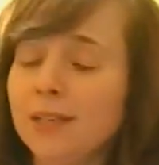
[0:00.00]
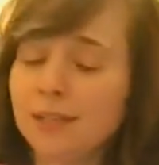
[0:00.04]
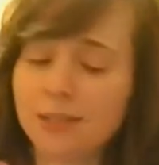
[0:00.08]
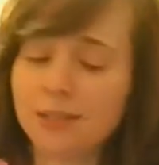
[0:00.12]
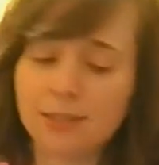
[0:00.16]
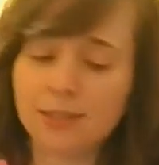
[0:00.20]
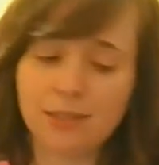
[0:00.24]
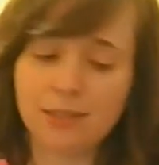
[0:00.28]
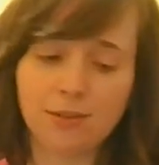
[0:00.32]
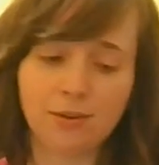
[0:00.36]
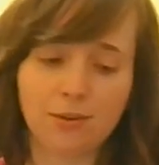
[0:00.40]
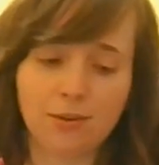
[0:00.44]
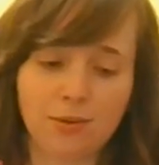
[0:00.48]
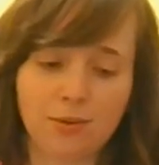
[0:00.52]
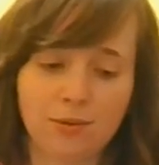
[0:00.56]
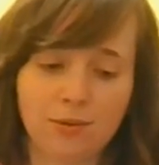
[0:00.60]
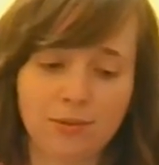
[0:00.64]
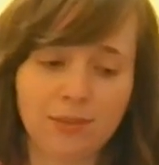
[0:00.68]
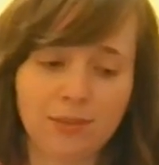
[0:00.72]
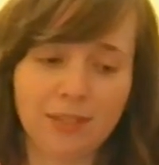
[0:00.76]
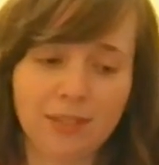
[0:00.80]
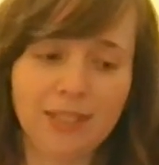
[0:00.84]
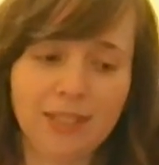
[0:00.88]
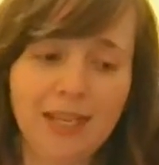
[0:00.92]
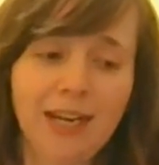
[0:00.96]

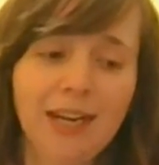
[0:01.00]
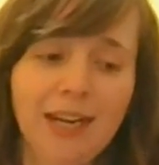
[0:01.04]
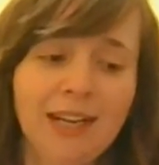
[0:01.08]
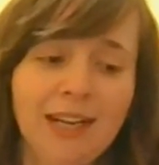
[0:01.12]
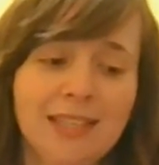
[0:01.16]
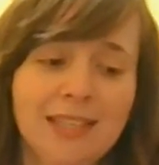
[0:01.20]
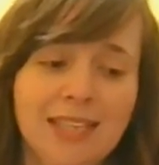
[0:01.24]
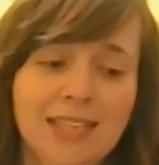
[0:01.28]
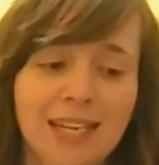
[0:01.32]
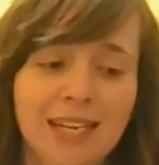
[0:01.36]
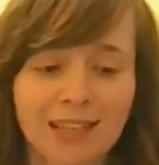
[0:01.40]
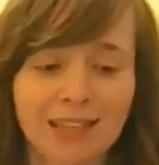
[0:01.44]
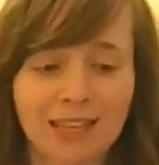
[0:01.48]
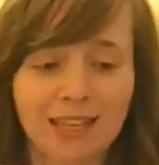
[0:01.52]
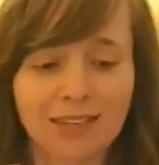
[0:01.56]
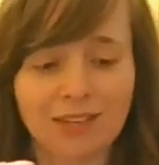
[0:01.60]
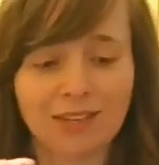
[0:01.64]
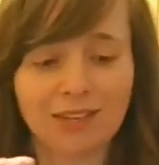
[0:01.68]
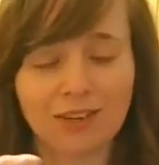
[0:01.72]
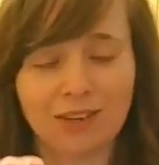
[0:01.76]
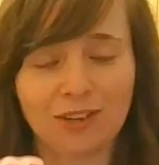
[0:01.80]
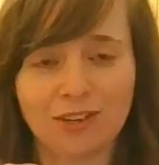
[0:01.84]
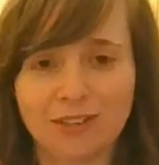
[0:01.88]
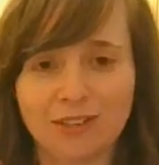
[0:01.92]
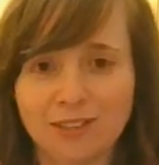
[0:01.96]
So kind of take
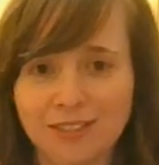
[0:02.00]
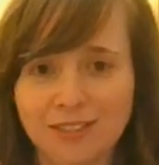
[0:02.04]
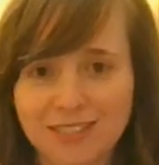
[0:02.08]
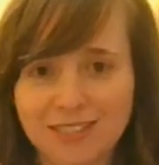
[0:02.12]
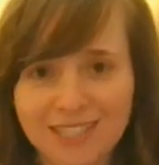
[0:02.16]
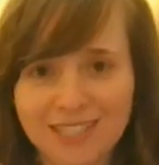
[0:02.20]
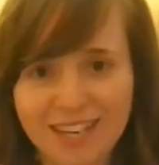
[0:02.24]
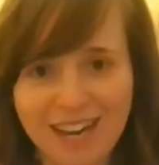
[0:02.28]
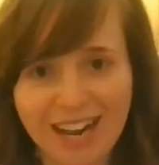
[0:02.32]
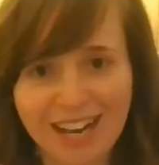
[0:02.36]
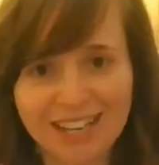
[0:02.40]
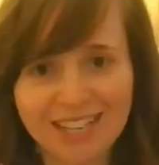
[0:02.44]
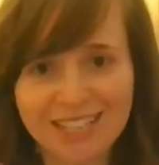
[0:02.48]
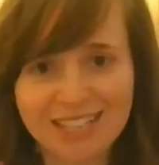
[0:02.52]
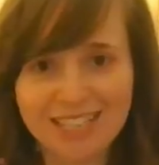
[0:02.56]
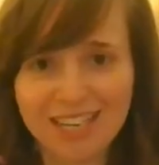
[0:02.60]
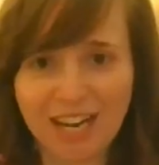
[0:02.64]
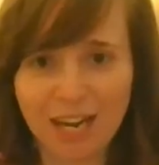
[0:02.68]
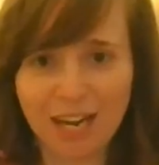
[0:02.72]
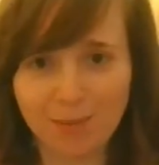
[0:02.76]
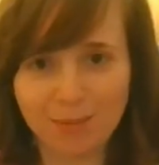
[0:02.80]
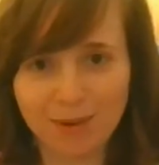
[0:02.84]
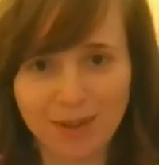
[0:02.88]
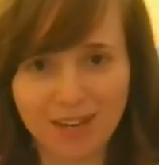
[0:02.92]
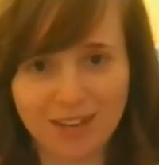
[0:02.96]
like your
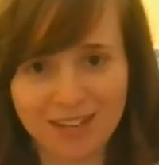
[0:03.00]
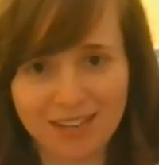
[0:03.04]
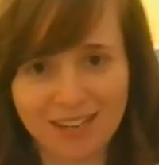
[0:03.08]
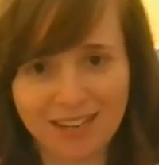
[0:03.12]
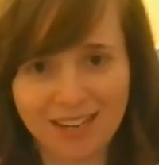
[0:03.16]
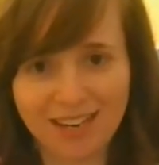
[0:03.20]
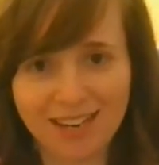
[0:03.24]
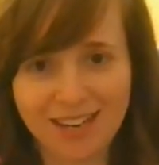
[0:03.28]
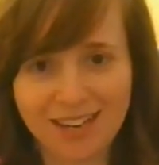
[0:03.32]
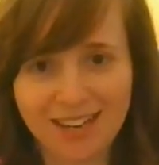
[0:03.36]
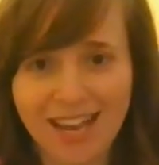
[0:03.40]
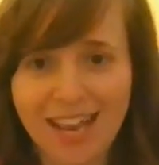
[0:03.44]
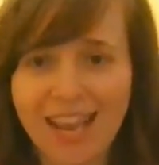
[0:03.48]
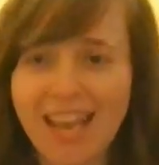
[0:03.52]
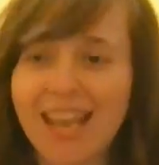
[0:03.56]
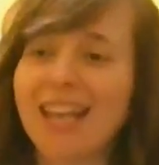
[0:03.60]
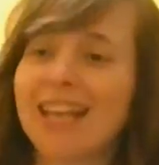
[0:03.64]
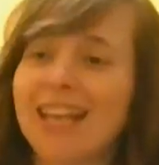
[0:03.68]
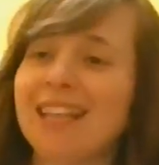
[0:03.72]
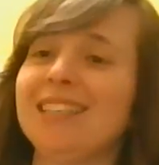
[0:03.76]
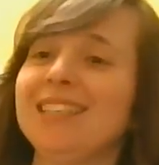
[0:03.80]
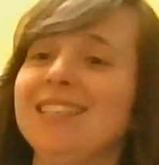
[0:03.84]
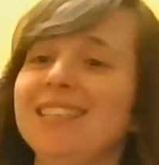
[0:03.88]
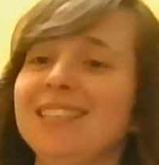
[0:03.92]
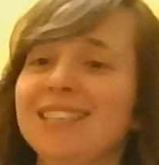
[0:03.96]
non-dominant
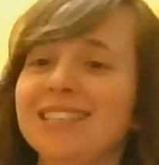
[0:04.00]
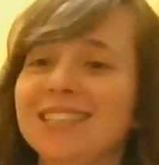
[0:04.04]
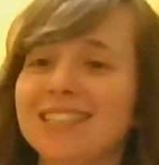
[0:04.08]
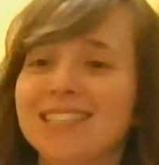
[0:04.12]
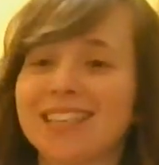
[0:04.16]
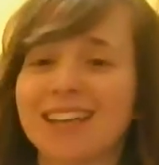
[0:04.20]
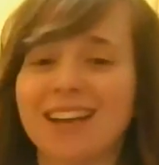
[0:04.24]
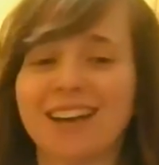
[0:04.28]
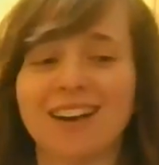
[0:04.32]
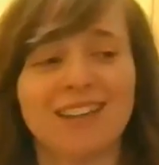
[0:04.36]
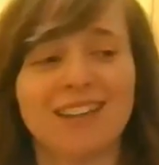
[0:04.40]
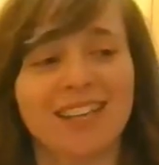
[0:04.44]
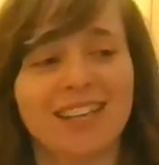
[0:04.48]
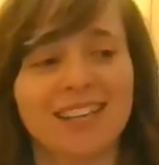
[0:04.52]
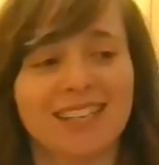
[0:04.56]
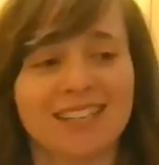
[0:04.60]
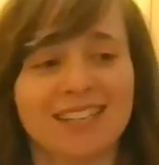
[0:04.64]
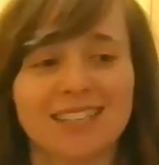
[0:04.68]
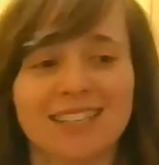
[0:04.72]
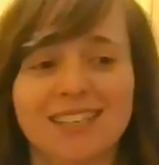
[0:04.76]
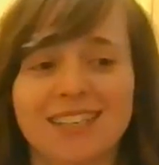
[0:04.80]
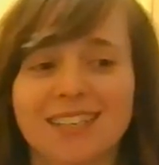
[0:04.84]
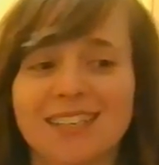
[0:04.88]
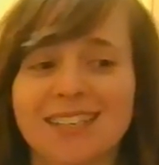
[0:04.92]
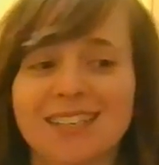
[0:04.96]
hand, you just kind of
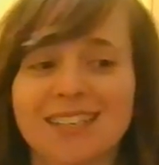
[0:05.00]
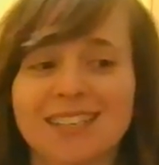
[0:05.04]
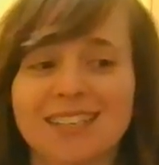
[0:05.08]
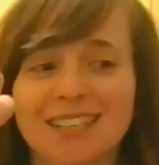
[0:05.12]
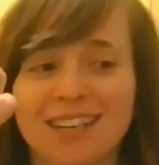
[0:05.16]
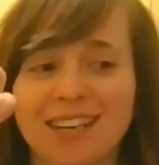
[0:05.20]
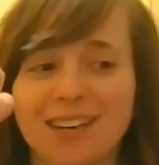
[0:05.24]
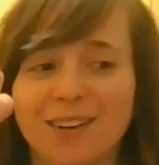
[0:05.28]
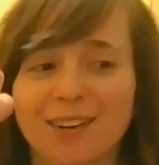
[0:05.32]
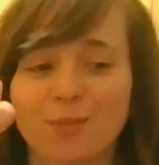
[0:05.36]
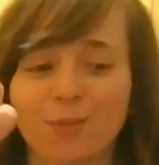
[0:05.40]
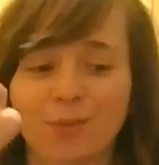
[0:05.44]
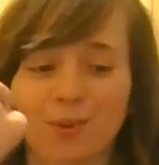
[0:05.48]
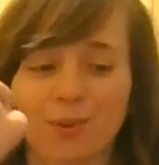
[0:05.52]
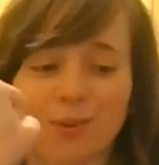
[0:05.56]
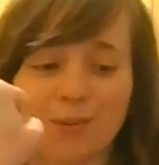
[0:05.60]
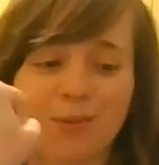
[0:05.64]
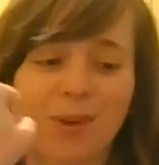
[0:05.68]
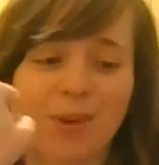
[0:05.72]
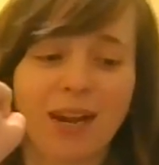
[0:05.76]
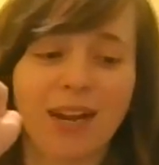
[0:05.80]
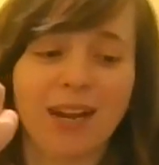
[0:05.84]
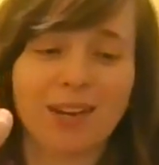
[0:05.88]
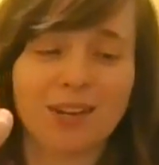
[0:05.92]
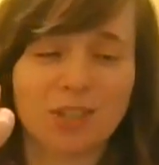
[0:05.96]

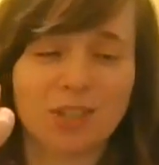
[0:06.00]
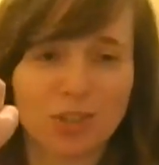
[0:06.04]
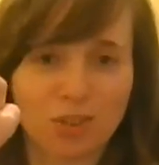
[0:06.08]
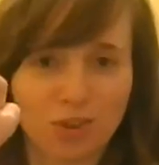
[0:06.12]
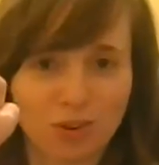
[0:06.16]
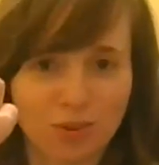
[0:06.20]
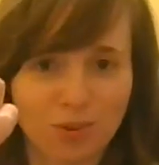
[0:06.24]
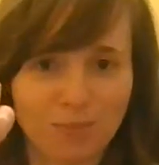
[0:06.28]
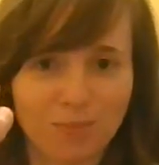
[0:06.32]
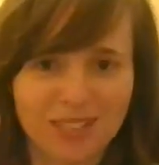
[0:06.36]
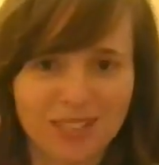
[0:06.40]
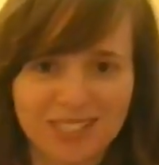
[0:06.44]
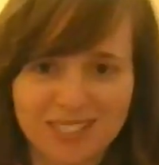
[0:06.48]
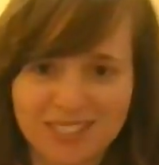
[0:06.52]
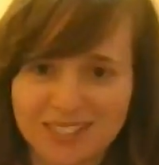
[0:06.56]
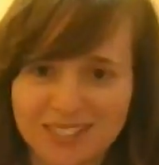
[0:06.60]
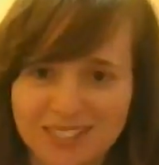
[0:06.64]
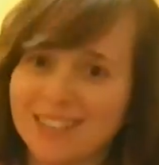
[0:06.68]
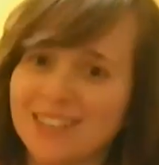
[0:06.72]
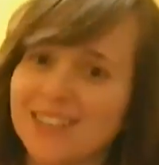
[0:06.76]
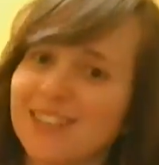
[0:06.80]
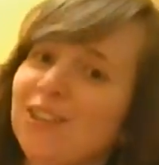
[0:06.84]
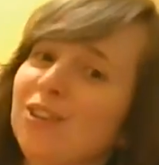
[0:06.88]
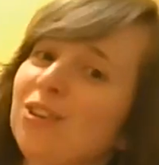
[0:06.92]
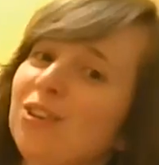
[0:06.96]
ready to show a muscle,
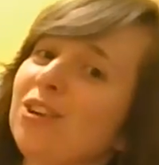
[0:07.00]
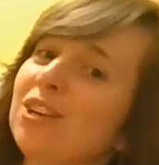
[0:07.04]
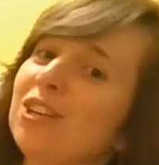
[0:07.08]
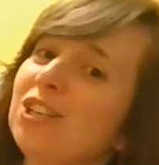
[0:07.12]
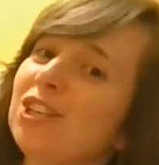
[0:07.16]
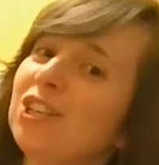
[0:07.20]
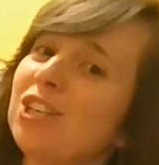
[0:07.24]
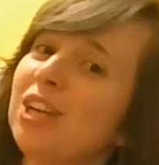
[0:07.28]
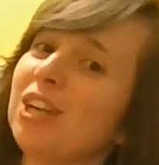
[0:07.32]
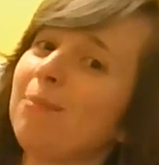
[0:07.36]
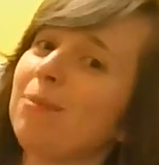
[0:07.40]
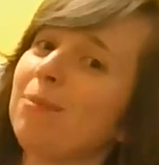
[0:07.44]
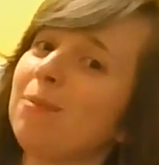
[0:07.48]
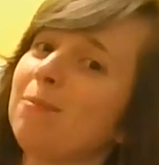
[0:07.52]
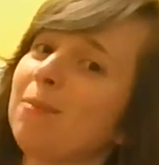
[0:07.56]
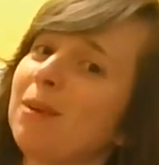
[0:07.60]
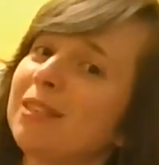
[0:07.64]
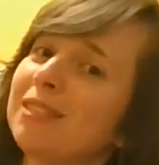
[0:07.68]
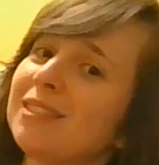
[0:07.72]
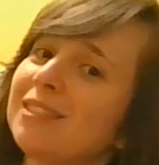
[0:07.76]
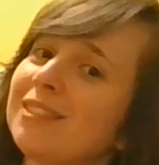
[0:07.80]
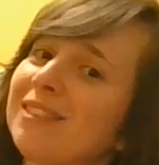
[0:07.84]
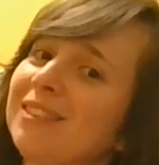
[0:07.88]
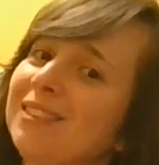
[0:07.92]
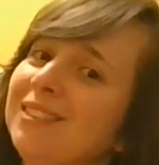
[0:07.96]
you're going to shape the
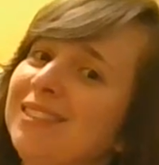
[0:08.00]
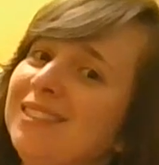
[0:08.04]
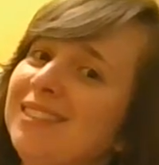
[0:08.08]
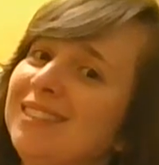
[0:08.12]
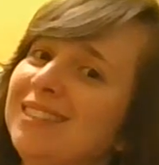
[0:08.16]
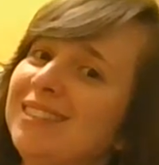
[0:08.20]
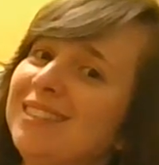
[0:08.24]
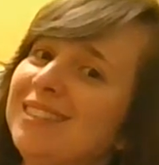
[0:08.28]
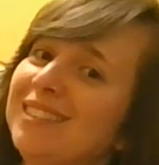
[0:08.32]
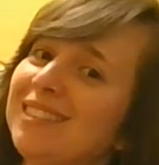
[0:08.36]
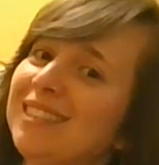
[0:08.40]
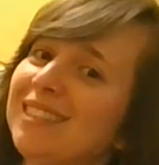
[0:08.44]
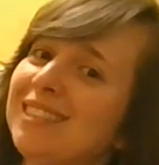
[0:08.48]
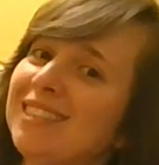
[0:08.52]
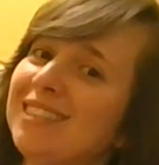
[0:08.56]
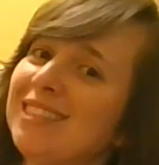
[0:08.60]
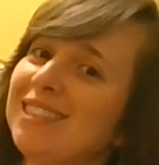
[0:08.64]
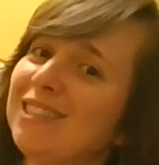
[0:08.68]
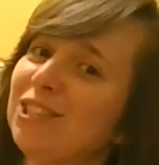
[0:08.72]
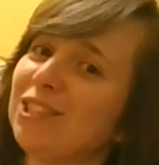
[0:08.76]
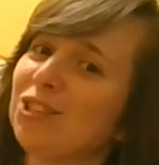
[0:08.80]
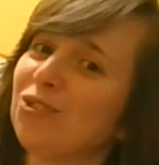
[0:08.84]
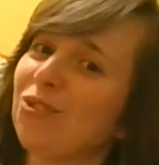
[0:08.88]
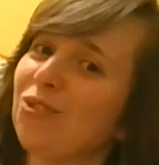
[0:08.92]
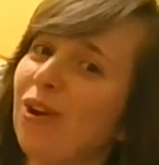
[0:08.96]
muscle. So this
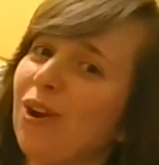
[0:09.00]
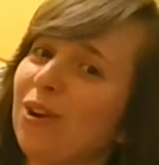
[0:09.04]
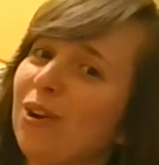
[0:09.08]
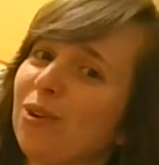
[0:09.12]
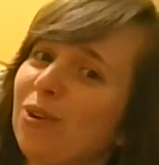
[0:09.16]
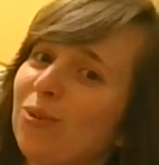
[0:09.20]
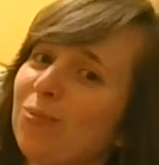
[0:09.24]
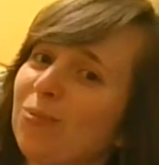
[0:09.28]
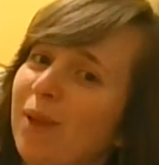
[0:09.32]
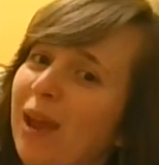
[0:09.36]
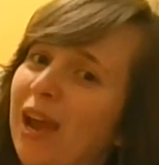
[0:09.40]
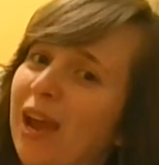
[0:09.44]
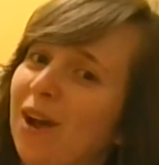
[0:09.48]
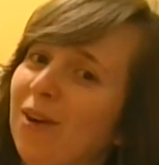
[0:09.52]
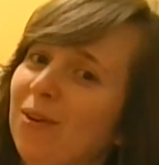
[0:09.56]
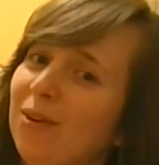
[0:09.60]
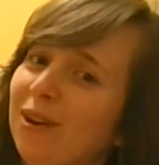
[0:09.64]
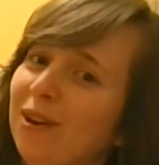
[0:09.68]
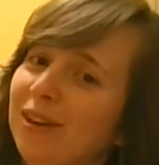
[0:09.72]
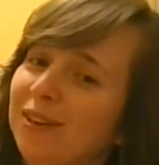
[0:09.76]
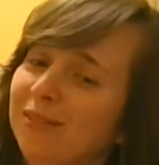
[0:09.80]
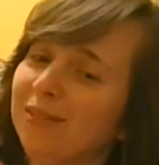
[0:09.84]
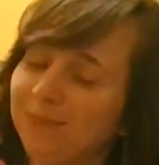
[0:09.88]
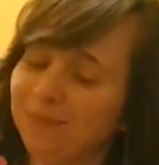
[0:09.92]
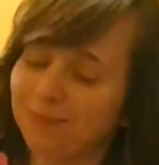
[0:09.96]
is strong or
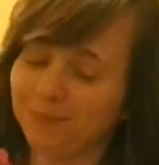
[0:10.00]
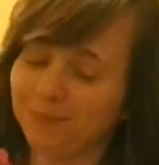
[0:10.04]
power.